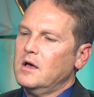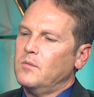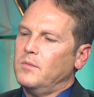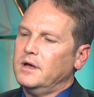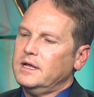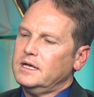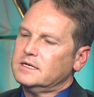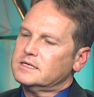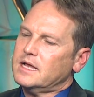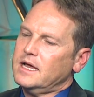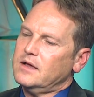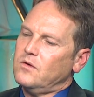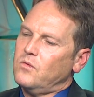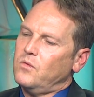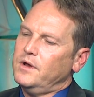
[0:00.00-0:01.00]
But it's
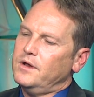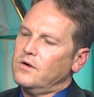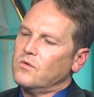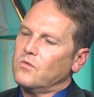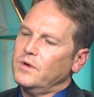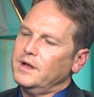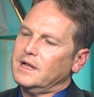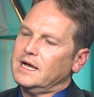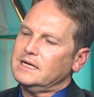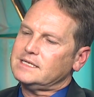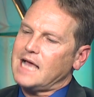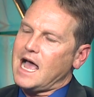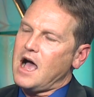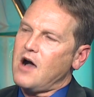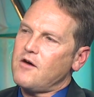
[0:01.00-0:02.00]
like we don't realize
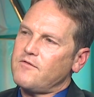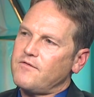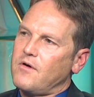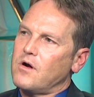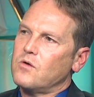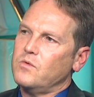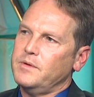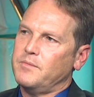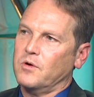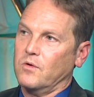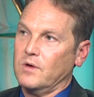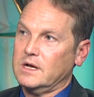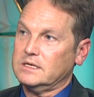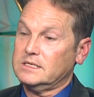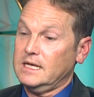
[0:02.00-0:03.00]
how far we
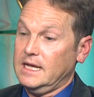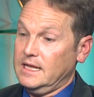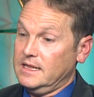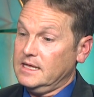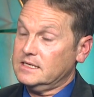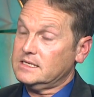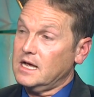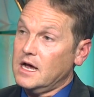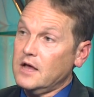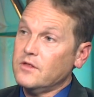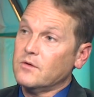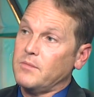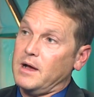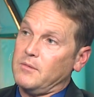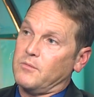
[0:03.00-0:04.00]
progressed in this
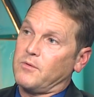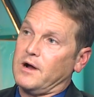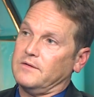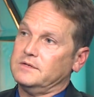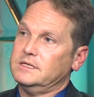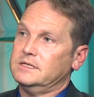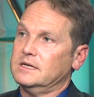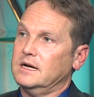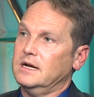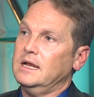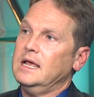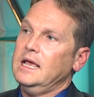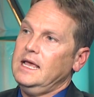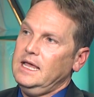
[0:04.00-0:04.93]
other Bible prophecy sign.